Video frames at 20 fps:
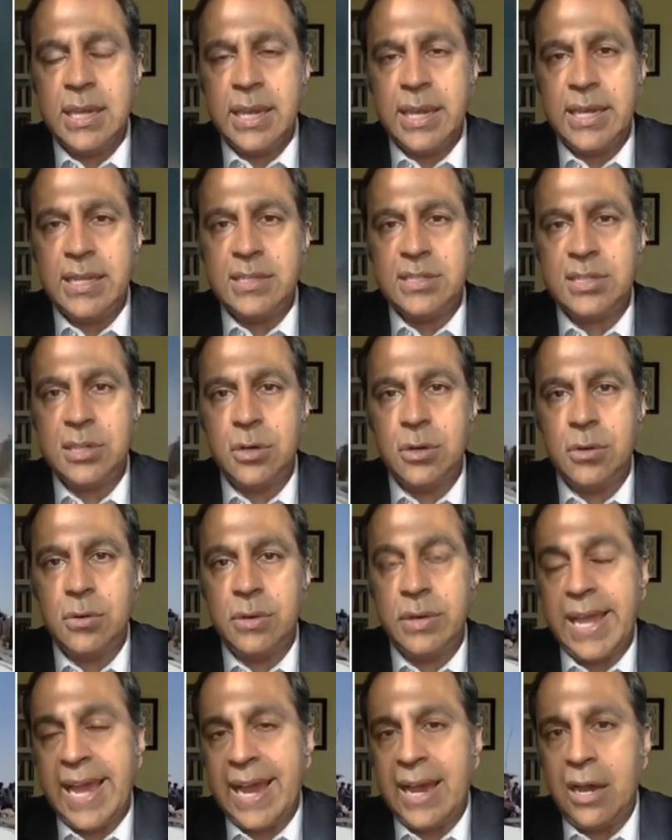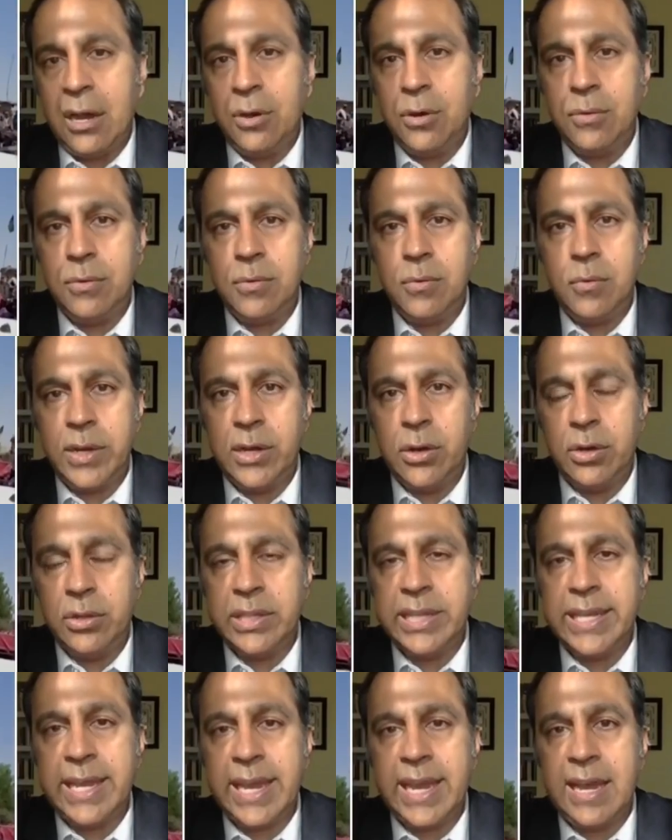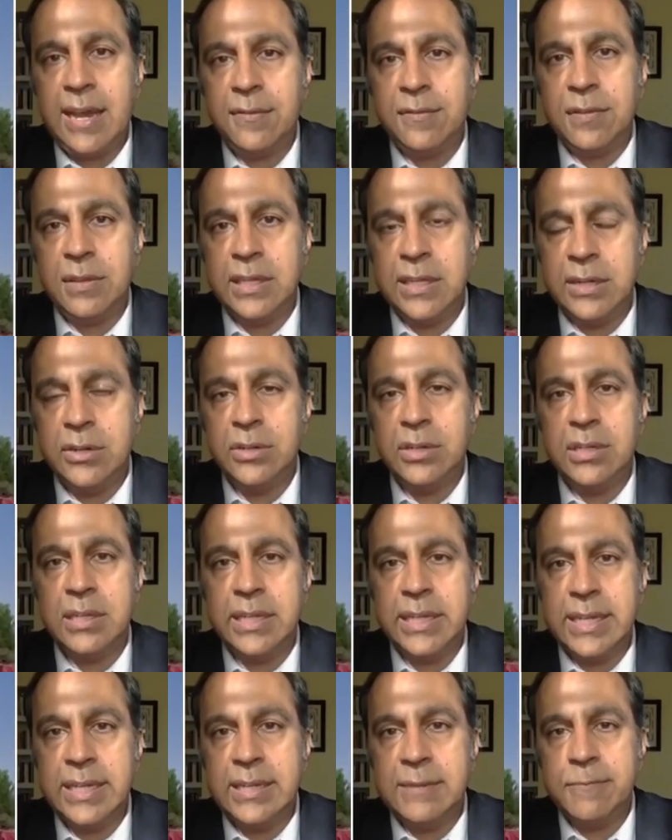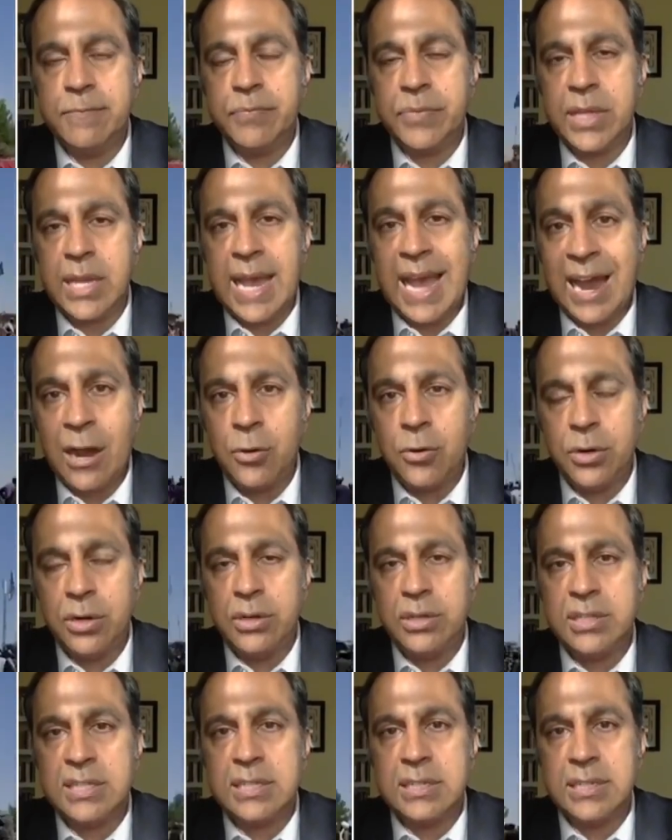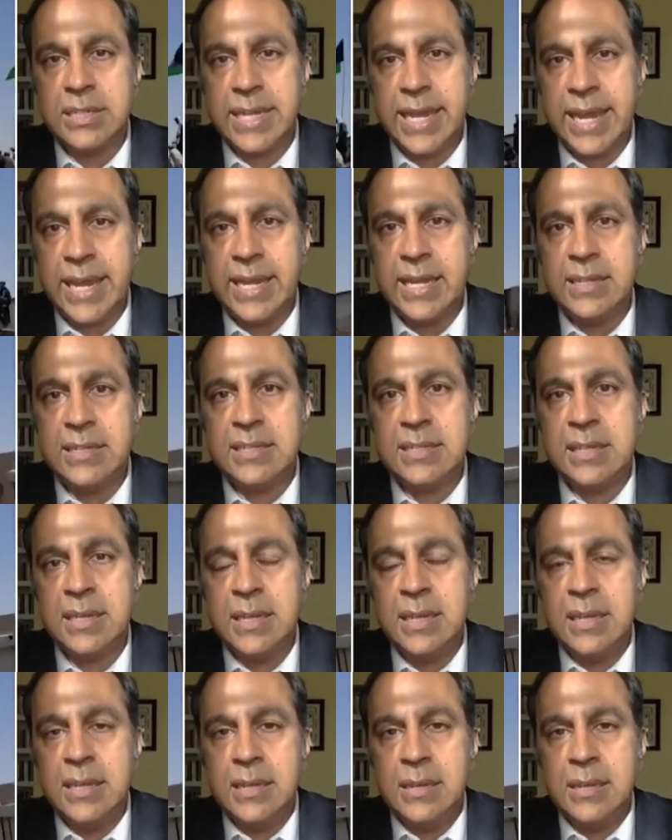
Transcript: And so now we only have literally hours, days,